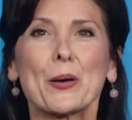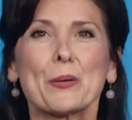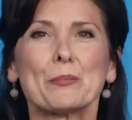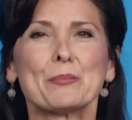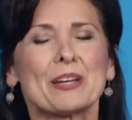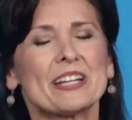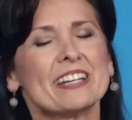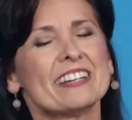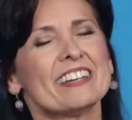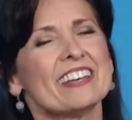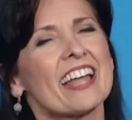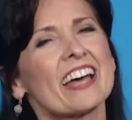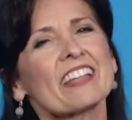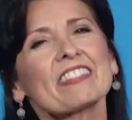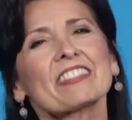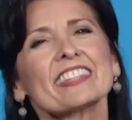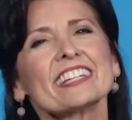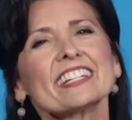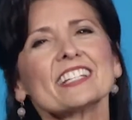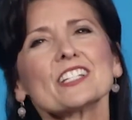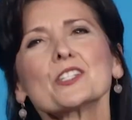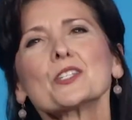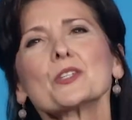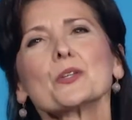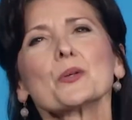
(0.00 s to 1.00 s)
but
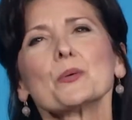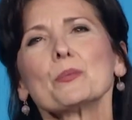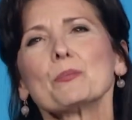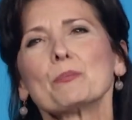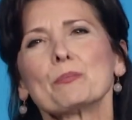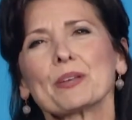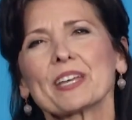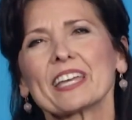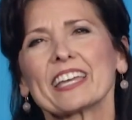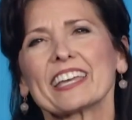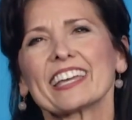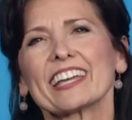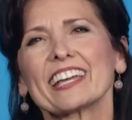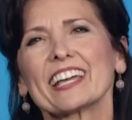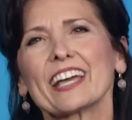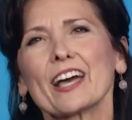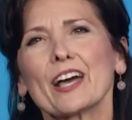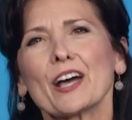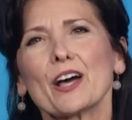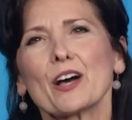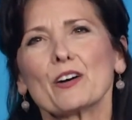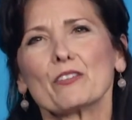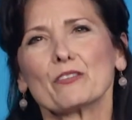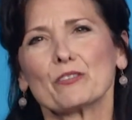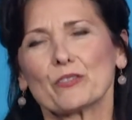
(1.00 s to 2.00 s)
nothing too big
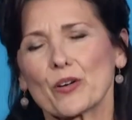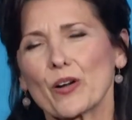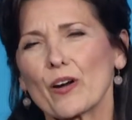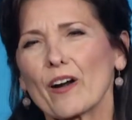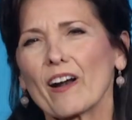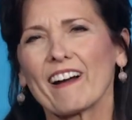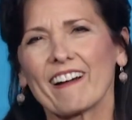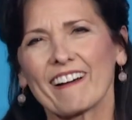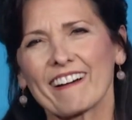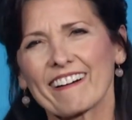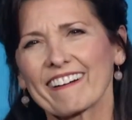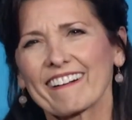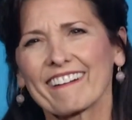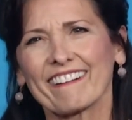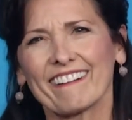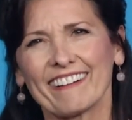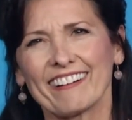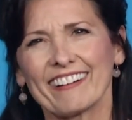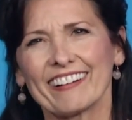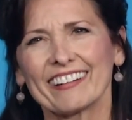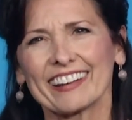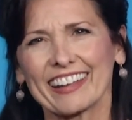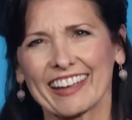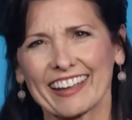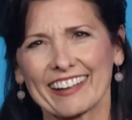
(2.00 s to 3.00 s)
for our
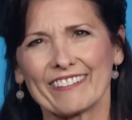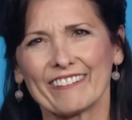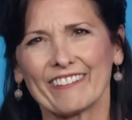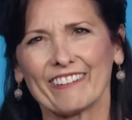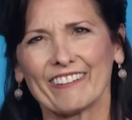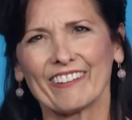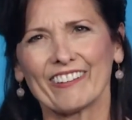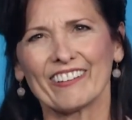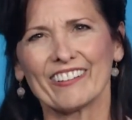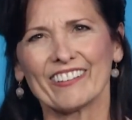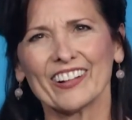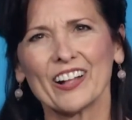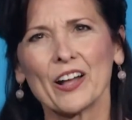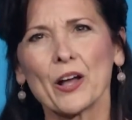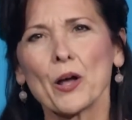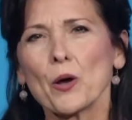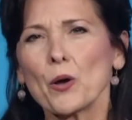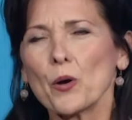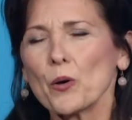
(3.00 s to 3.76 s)
God at all.